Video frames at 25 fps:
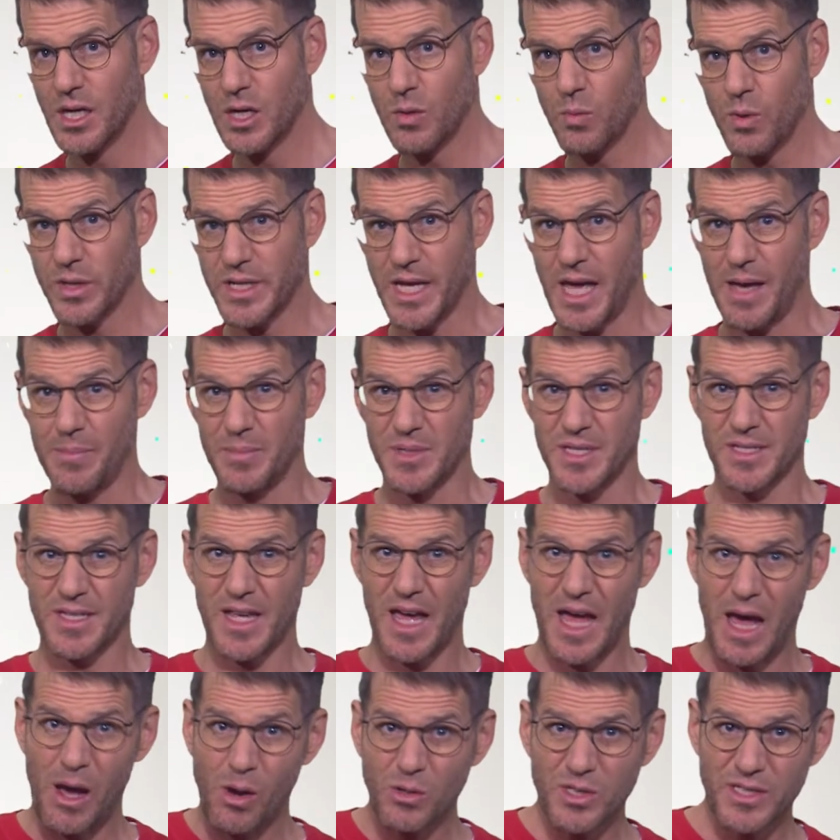What happens
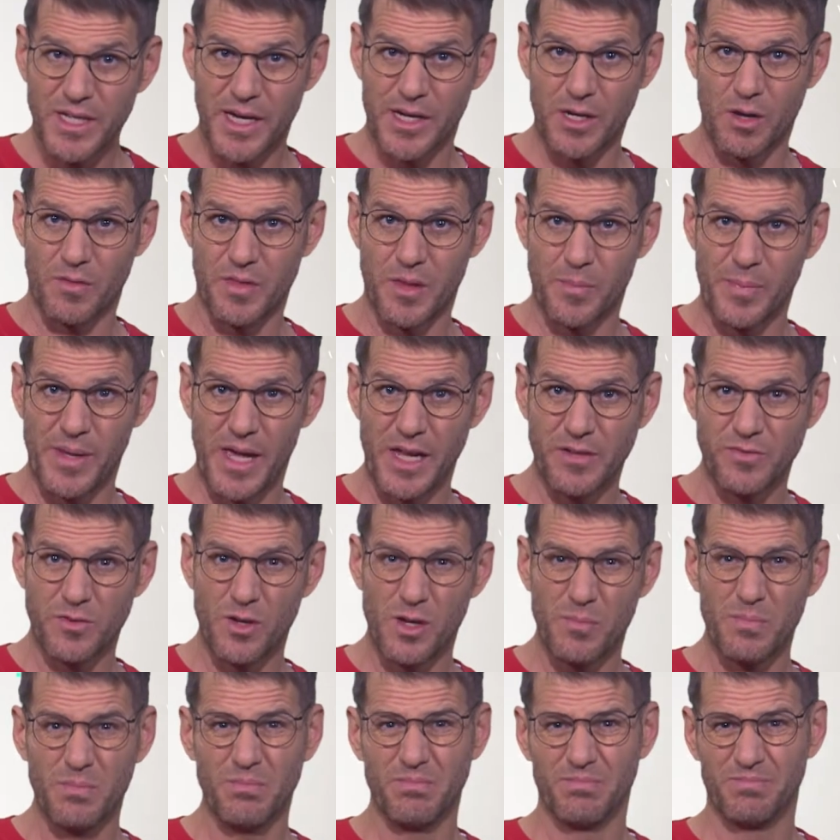outside of the
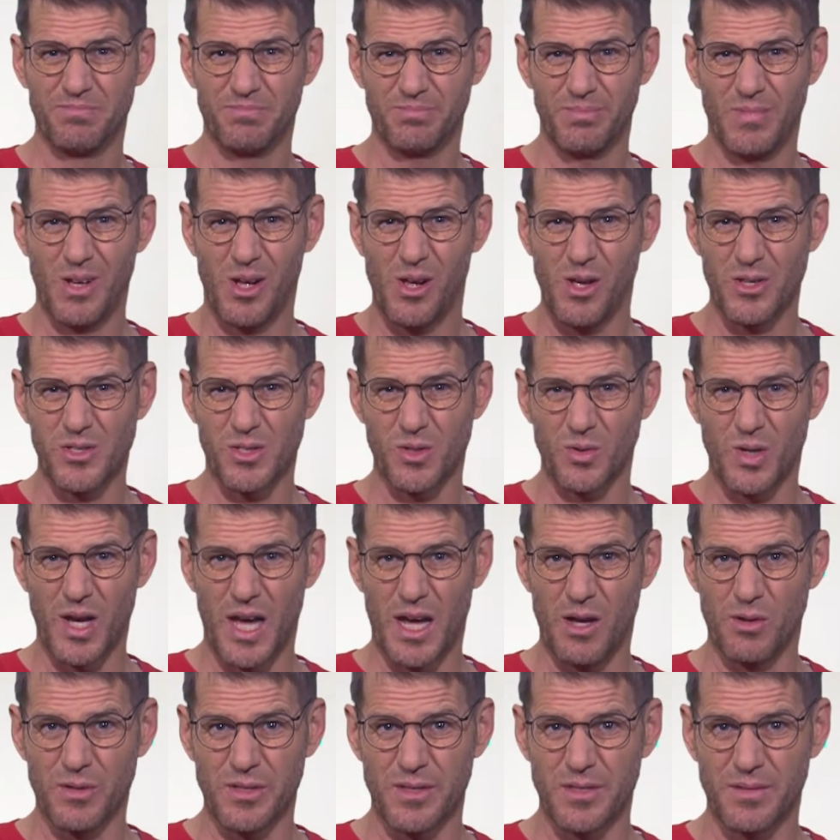platform also
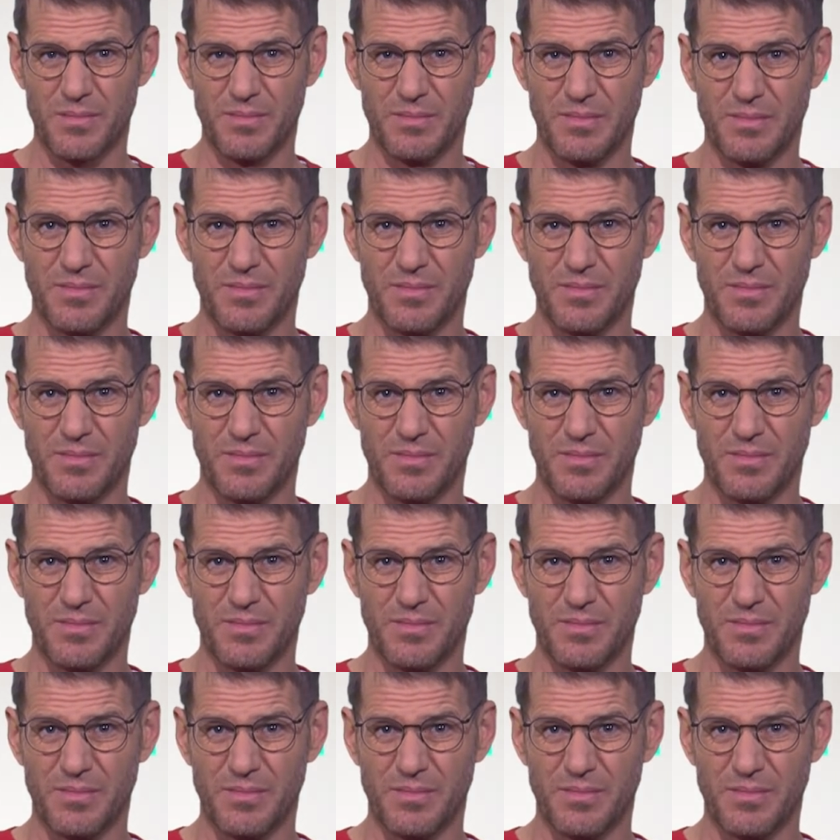counts.